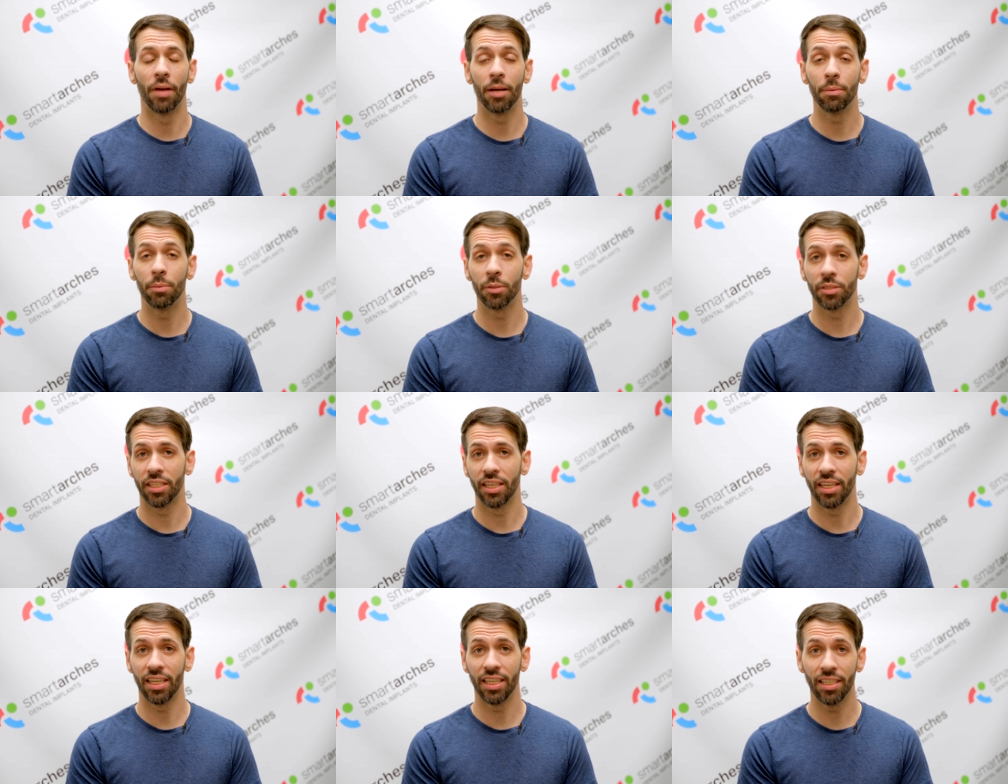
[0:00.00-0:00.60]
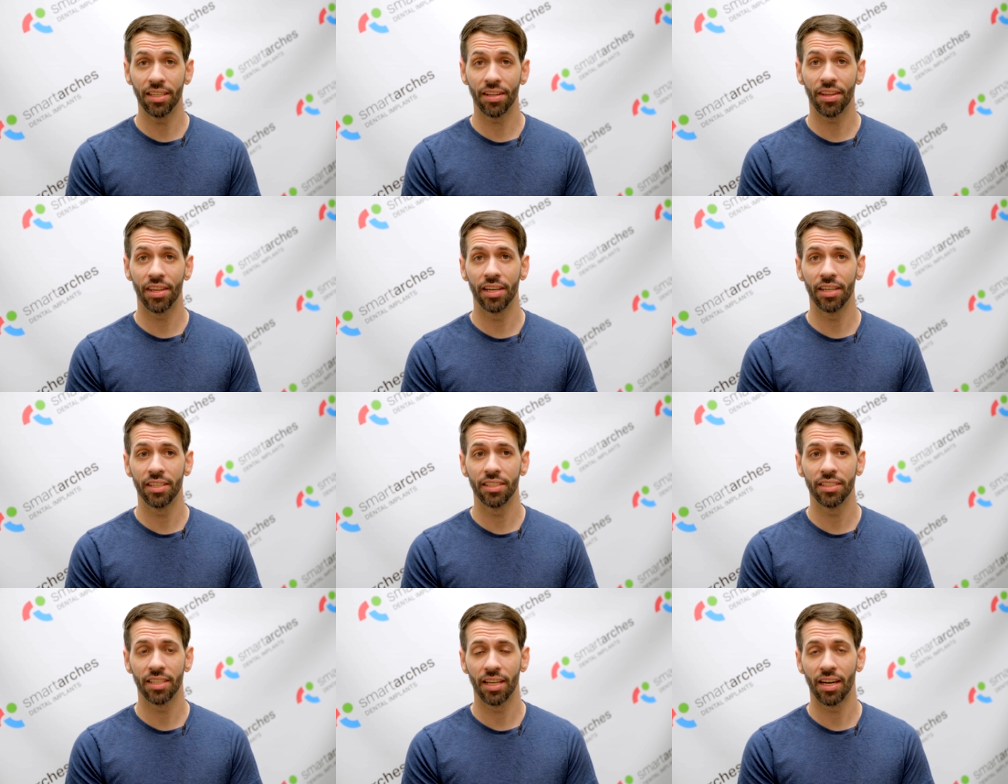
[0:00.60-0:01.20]
able to eat
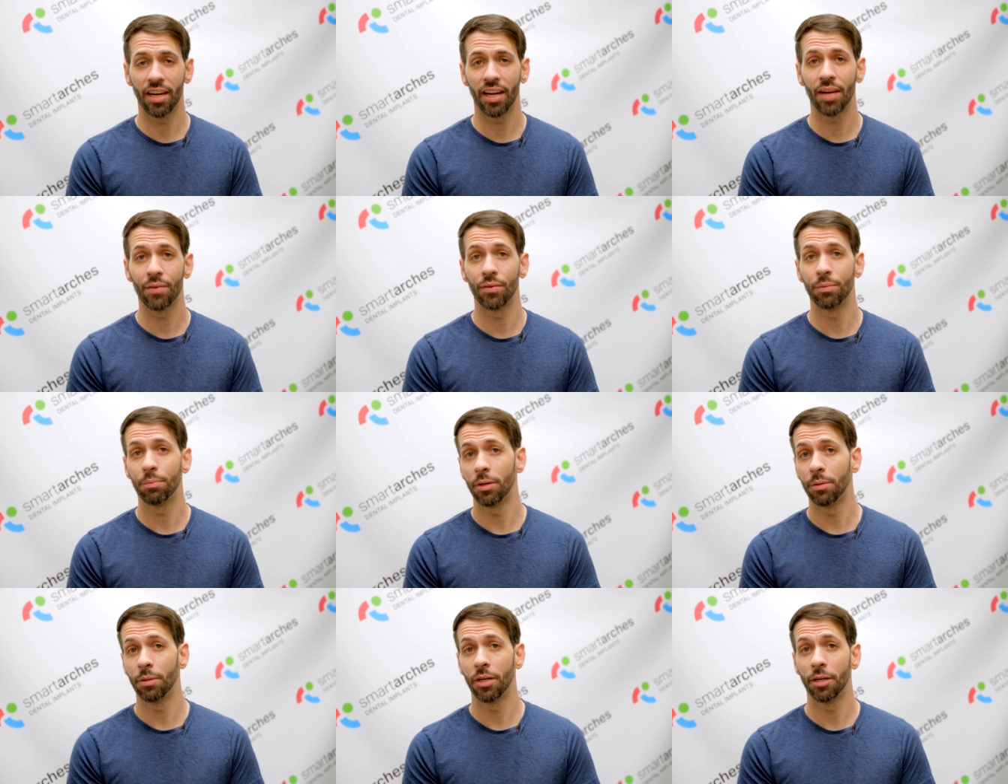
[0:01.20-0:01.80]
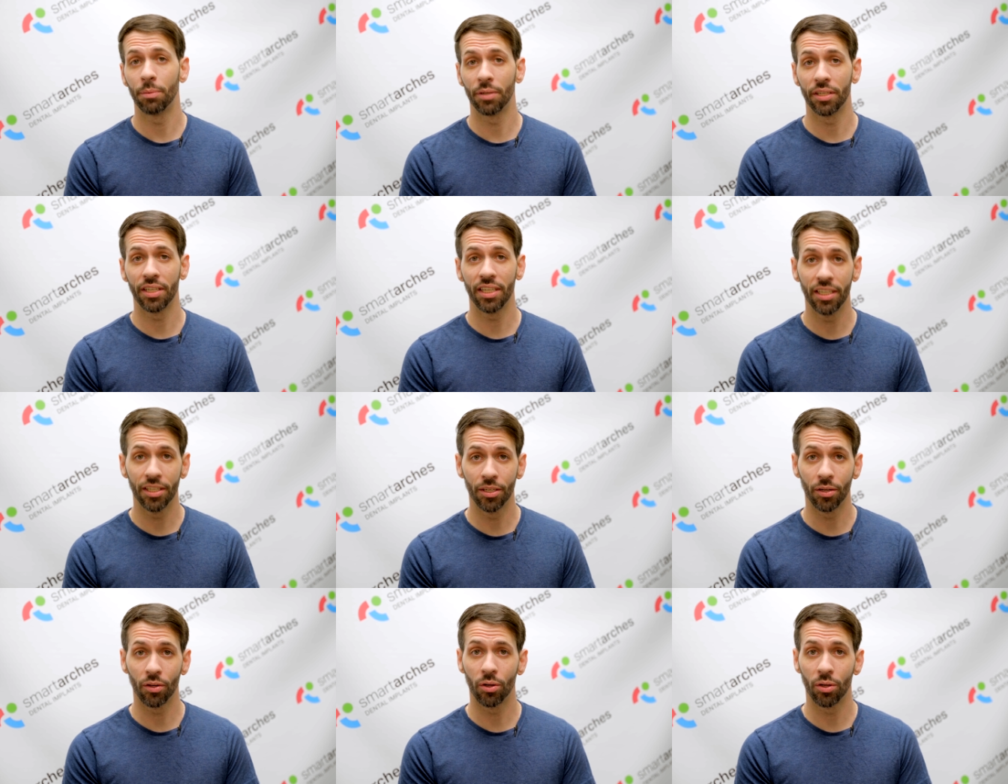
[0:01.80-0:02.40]
things that I haven't been able to
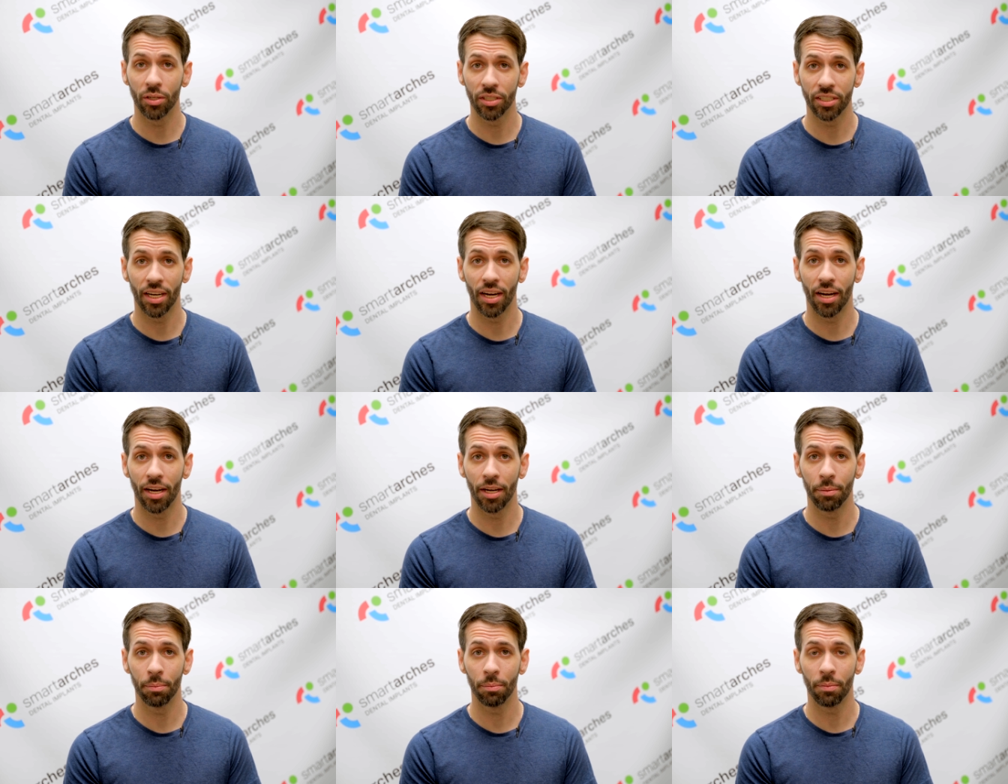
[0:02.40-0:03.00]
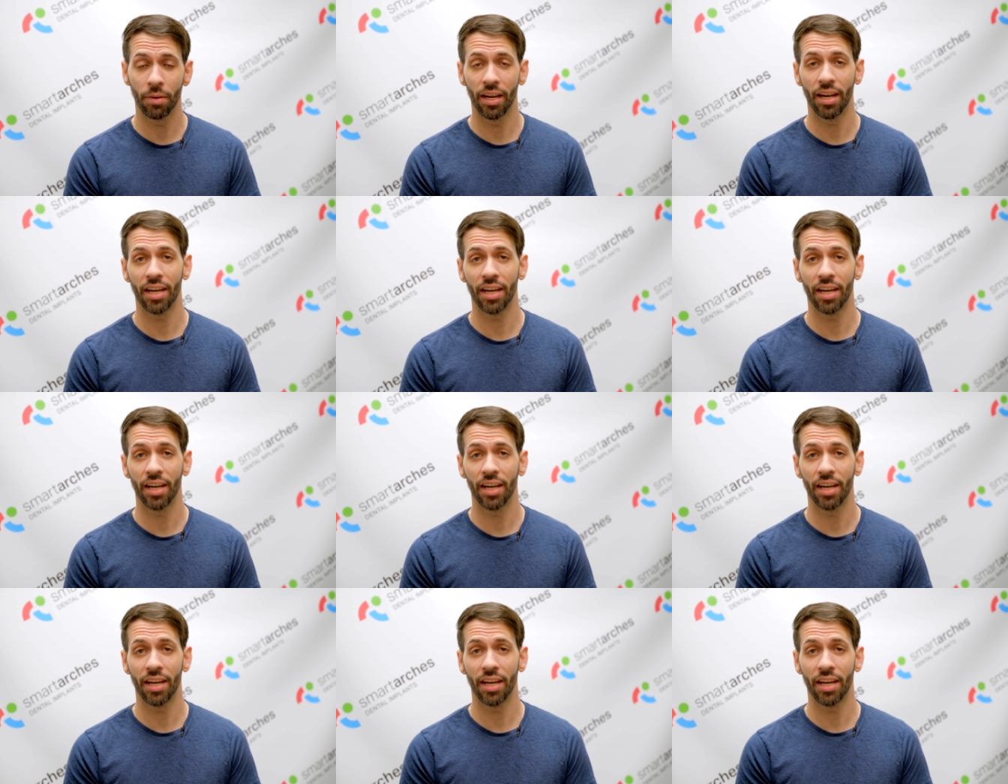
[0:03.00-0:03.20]
eat in a long time. I